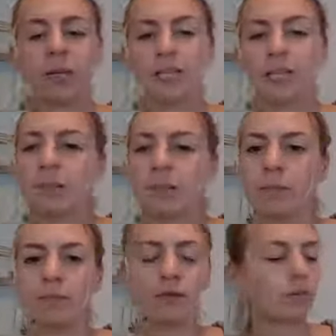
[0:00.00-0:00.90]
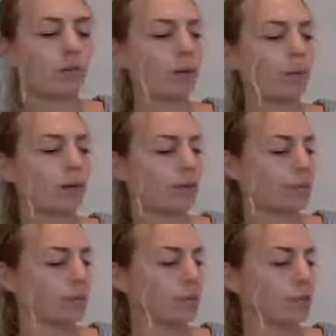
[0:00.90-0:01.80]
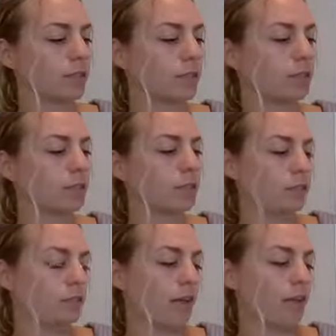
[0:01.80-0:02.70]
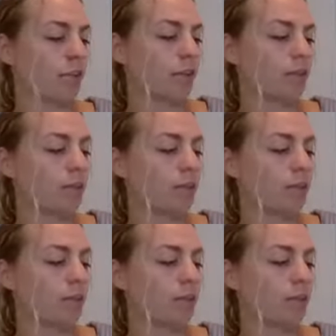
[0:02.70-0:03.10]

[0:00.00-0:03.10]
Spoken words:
because it can be pretty overwhelming sometimes looking up the nutrition facts label.